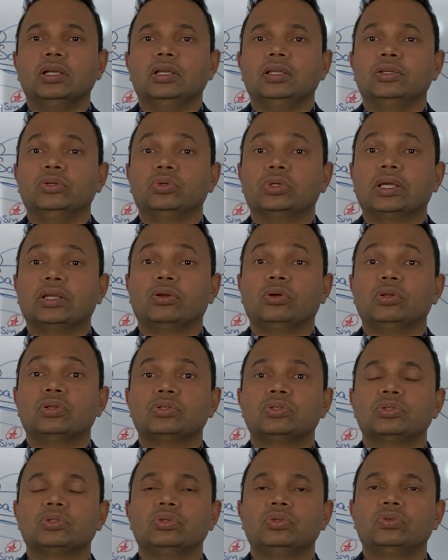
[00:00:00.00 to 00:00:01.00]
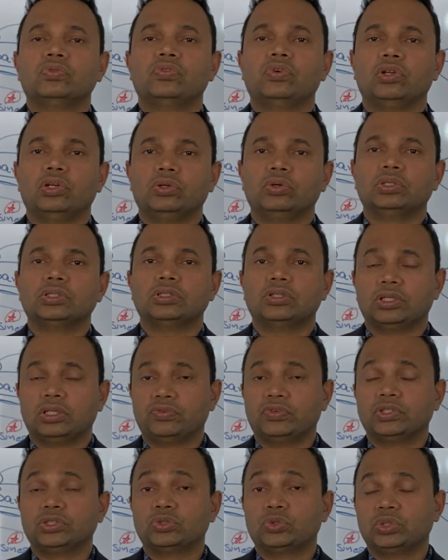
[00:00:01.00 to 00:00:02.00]
you can also follow us on
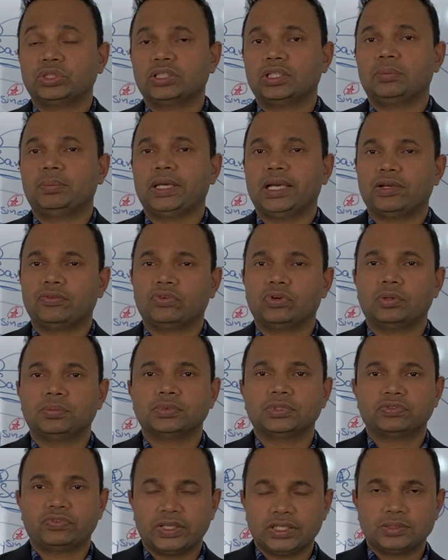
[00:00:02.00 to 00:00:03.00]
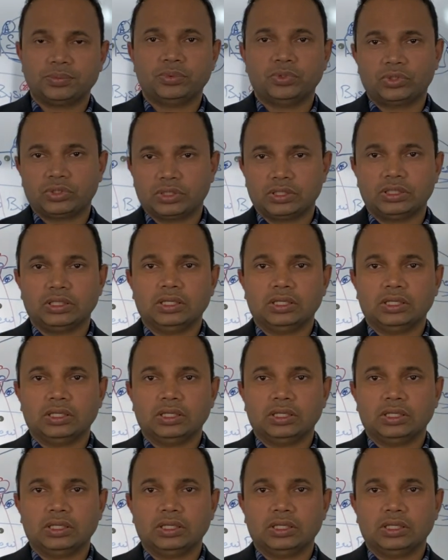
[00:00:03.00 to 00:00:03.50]
our social platforms, Facebook,